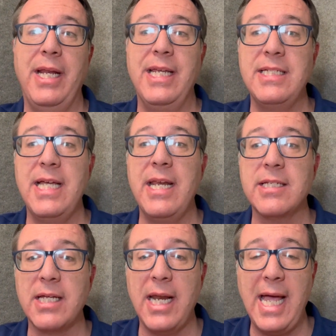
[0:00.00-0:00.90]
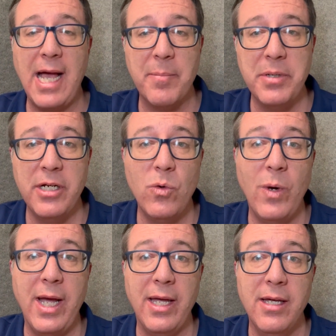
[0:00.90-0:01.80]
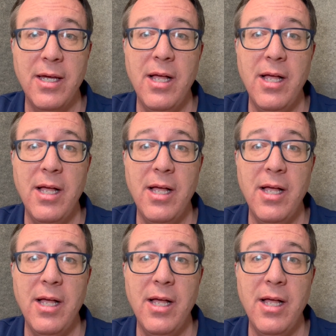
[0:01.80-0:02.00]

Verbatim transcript: and He said it's going to happen in a way